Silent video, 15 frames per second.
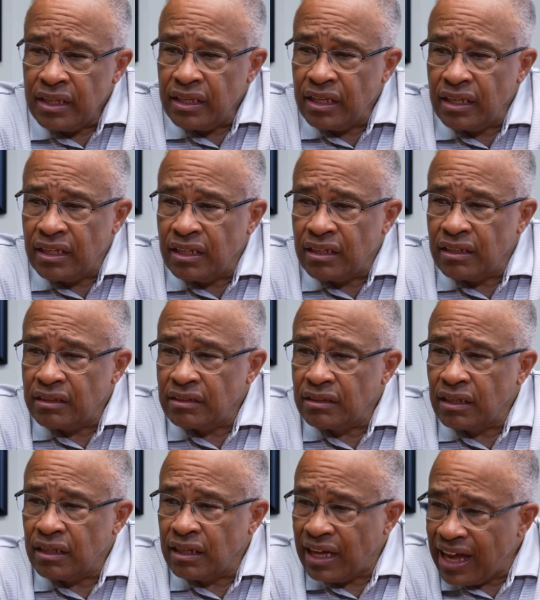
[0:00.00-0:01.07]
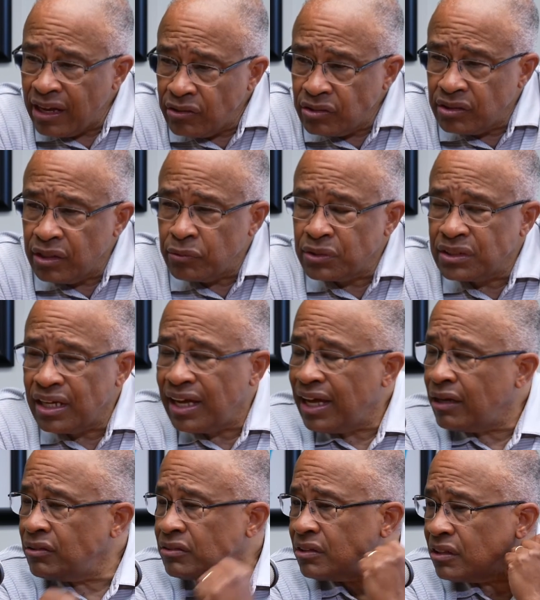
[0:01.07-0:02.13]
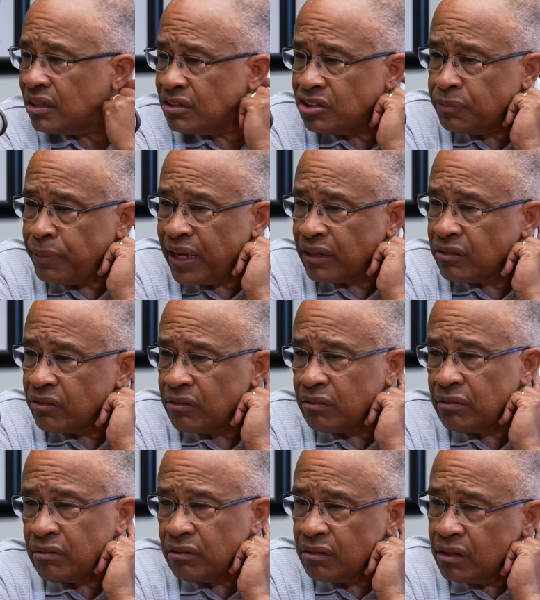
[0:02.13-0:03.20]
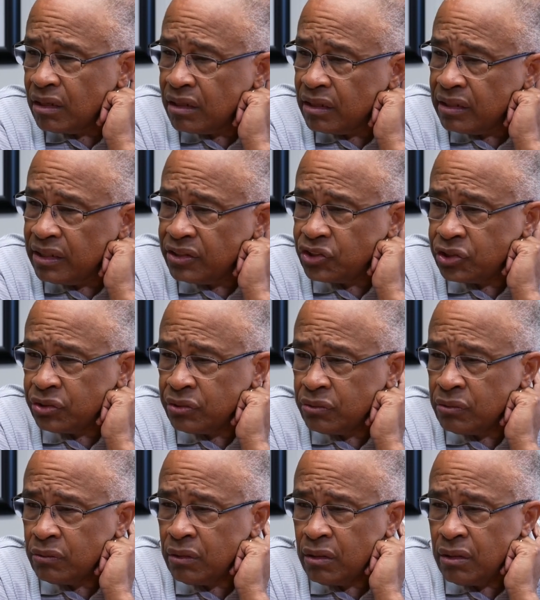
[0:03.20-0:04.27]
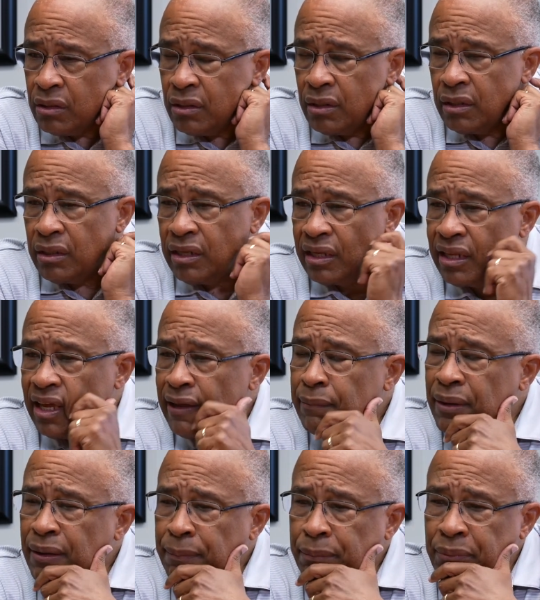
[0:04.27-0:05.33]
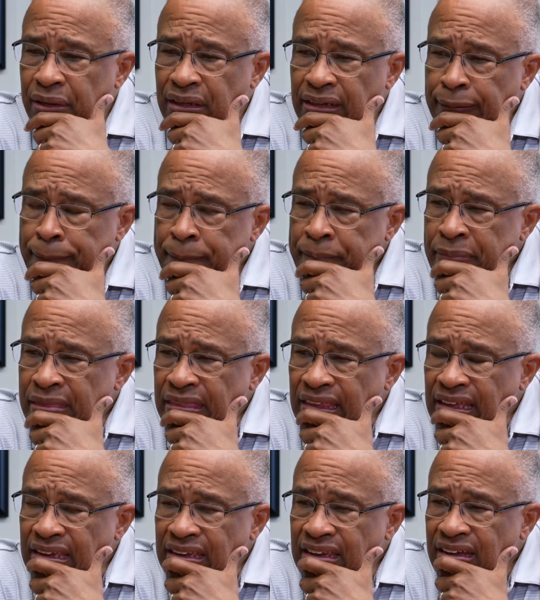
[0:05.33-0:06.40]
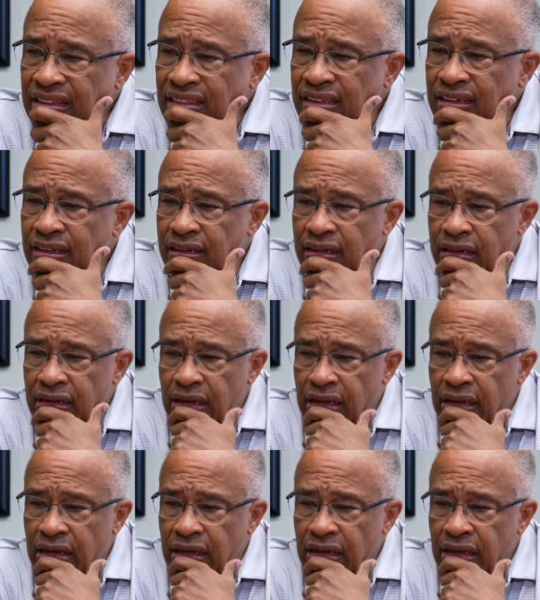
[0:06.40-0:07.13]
There was a housing inspector issue that came up, but nothing